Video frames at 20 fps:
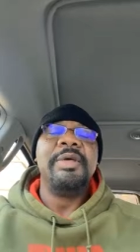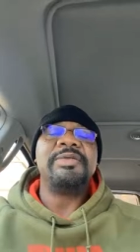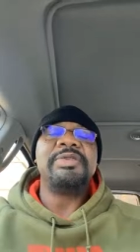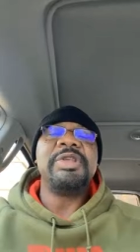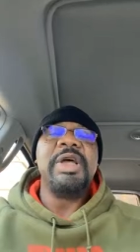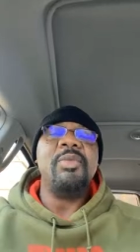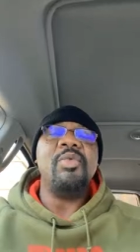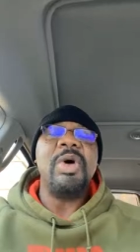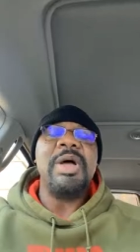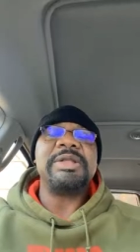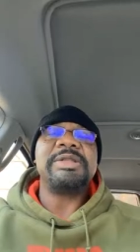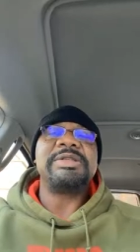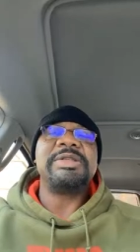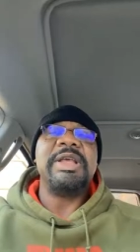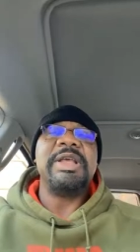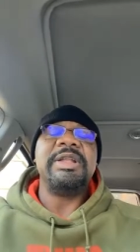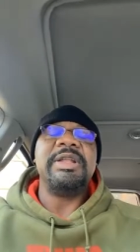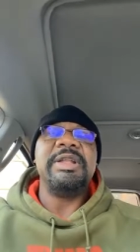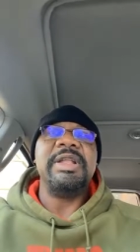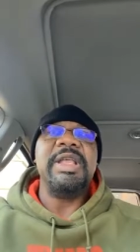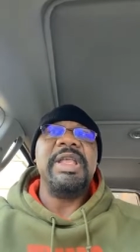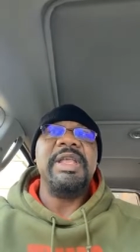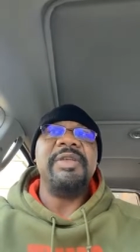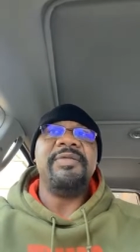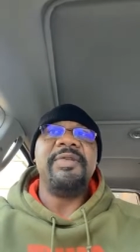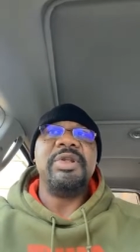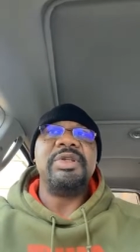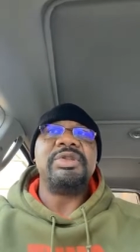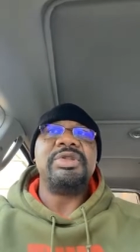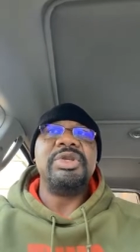if someone sending
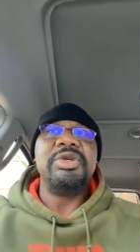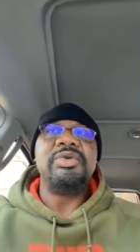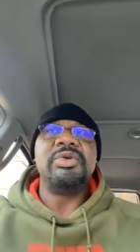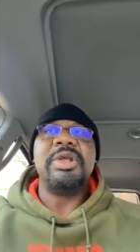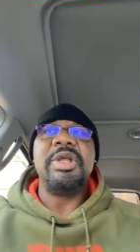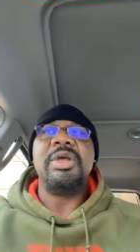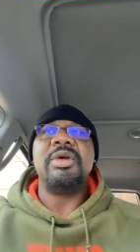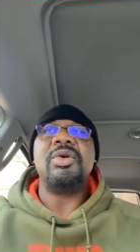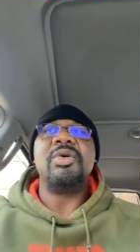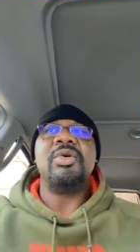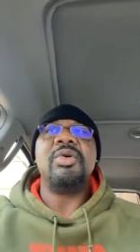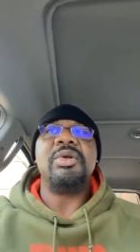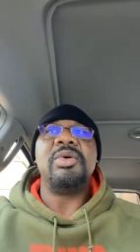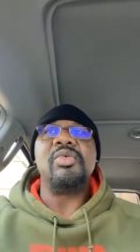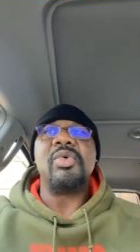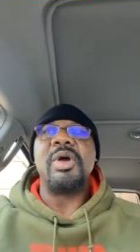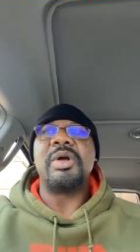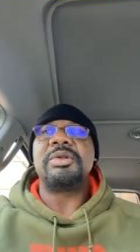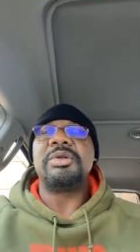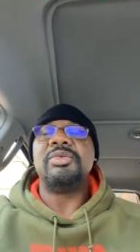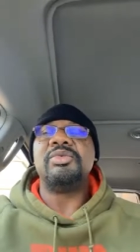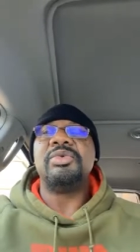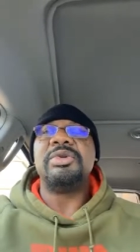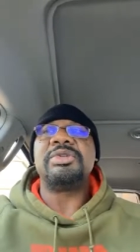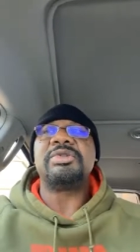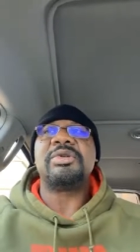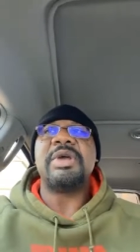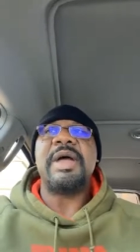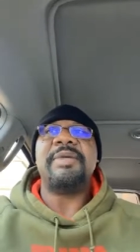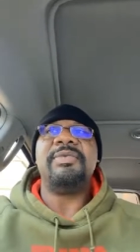evil at you, they go to work, the
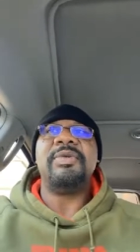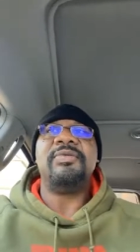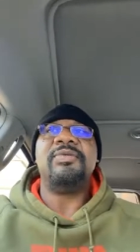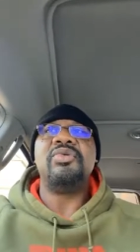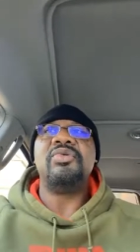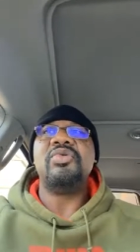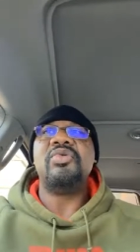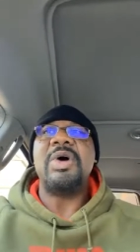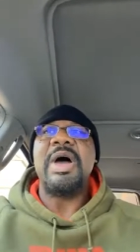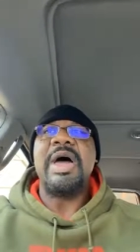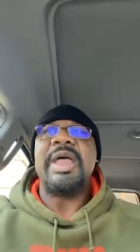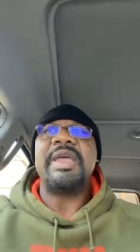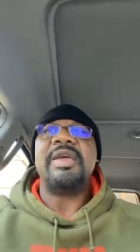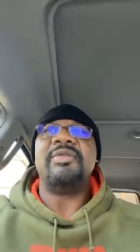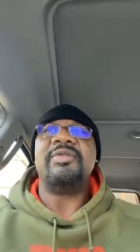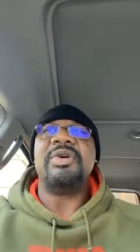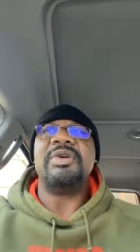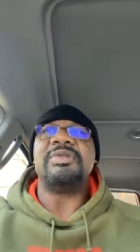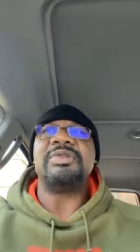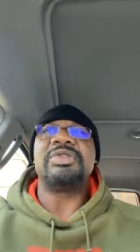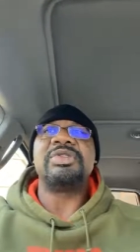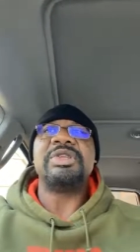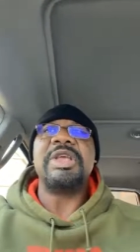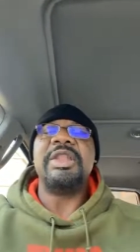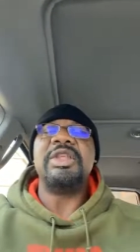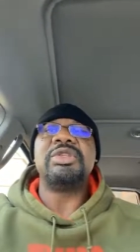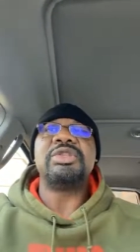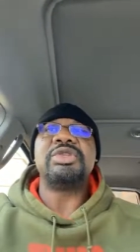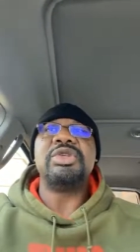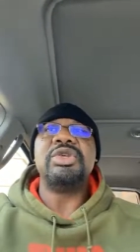witchcraft, the voodoo, whatever, and
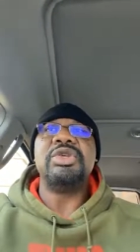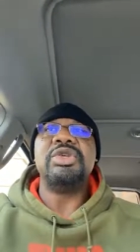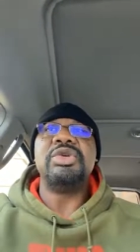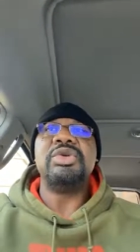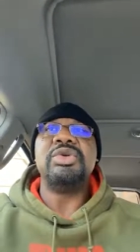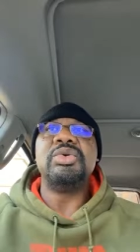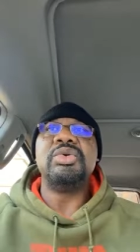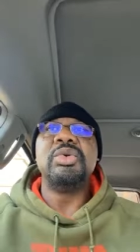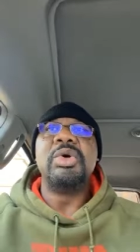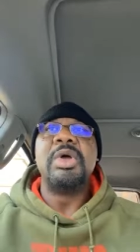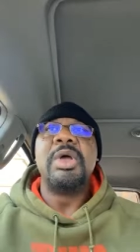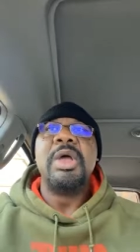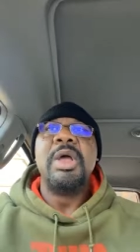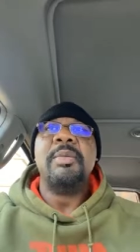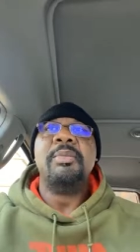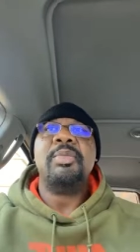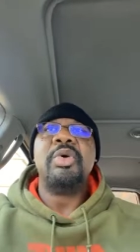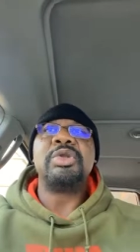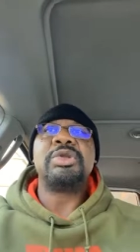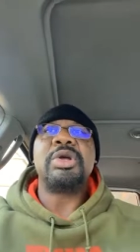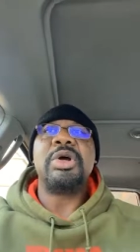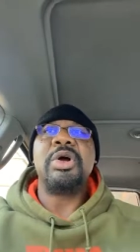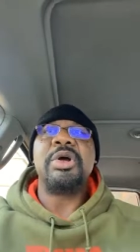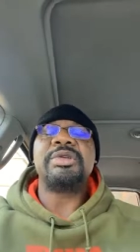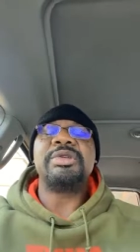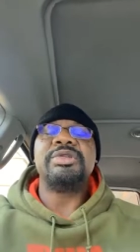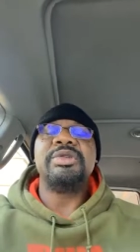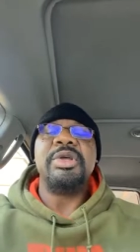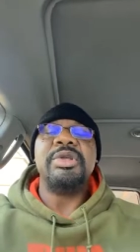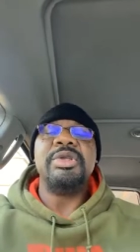send it to you, put
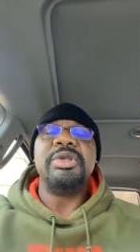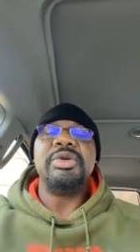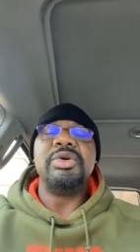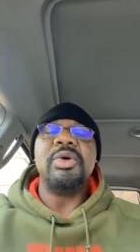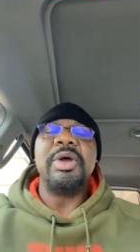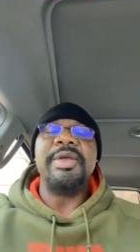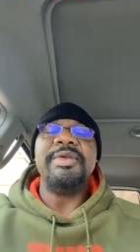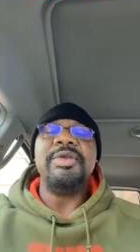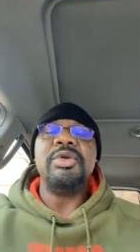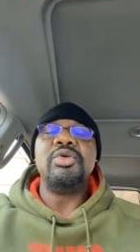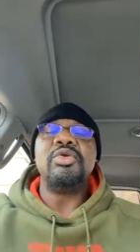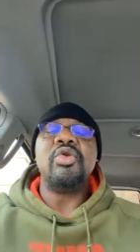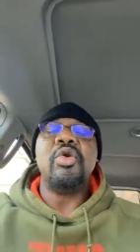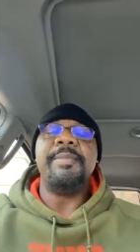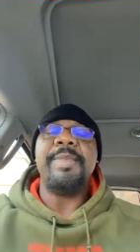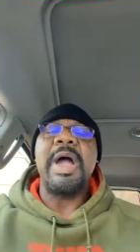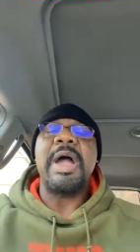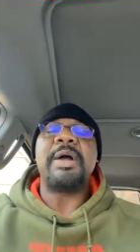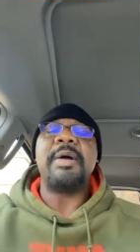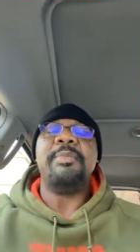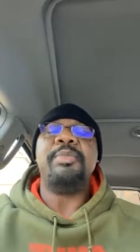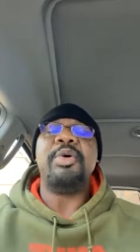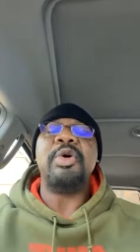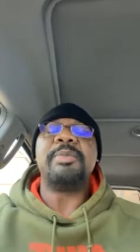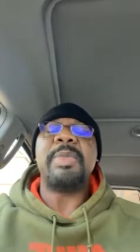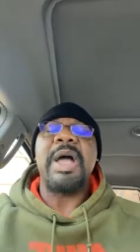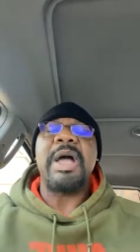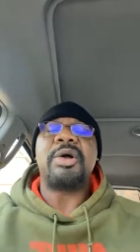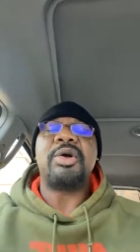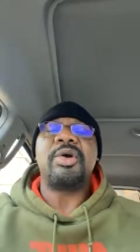curses on you, and you go back and
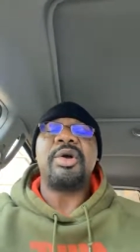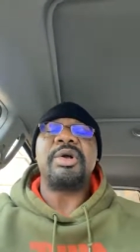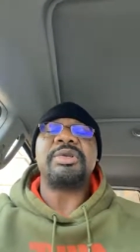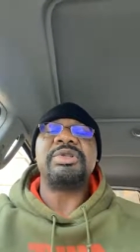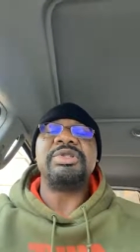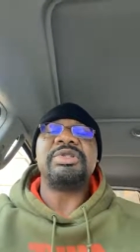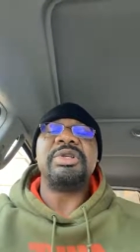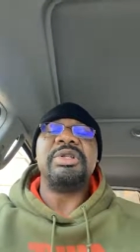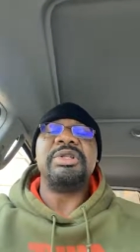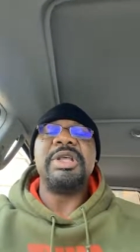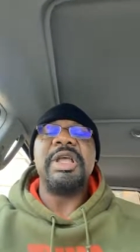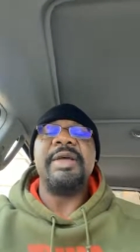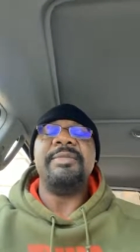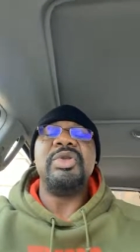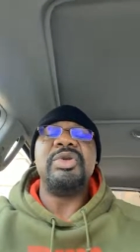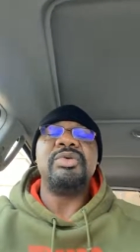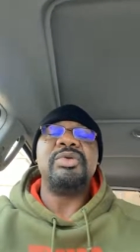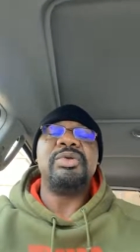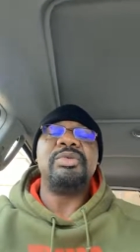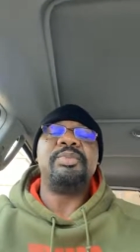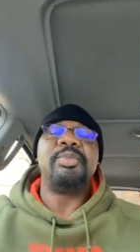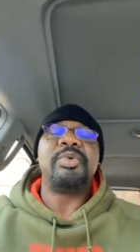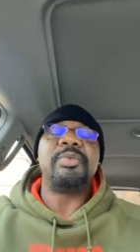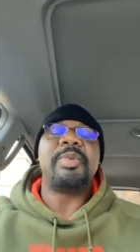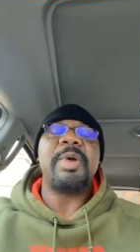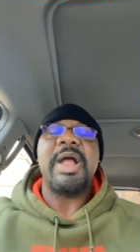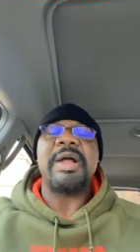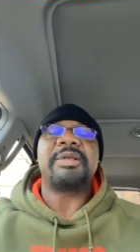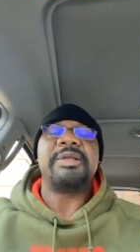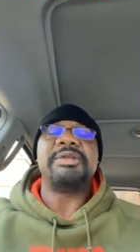put back curses on them, you
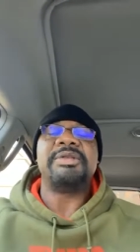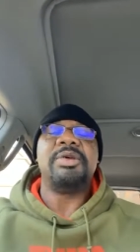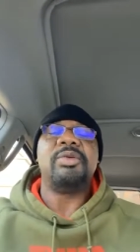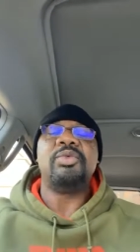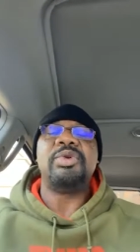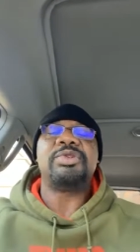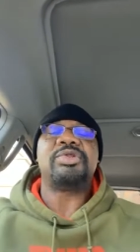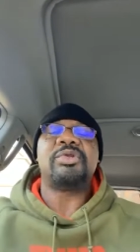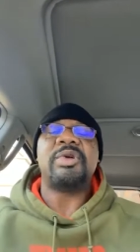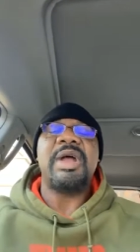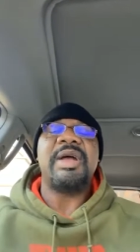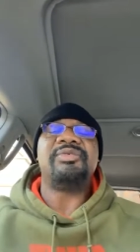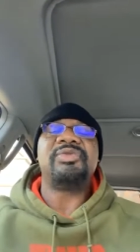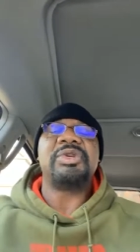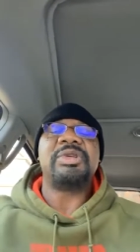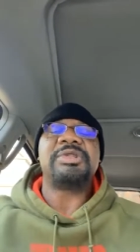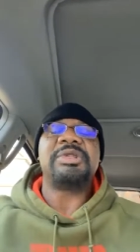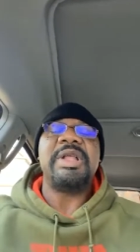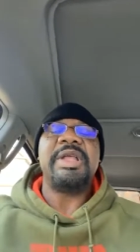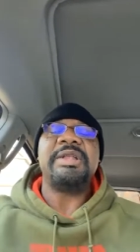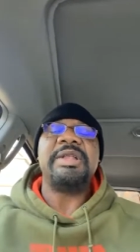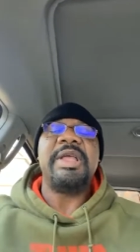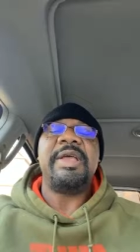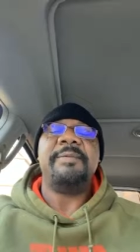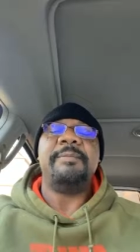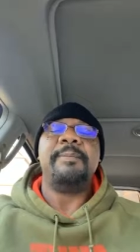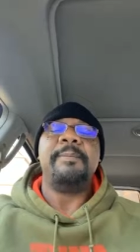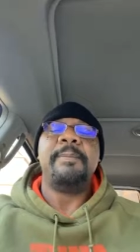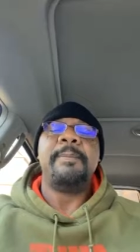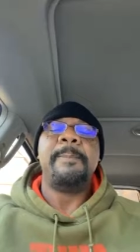practicing witchcraft just like
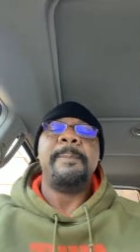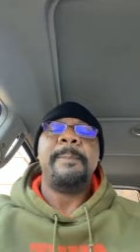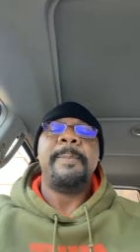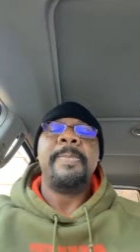them.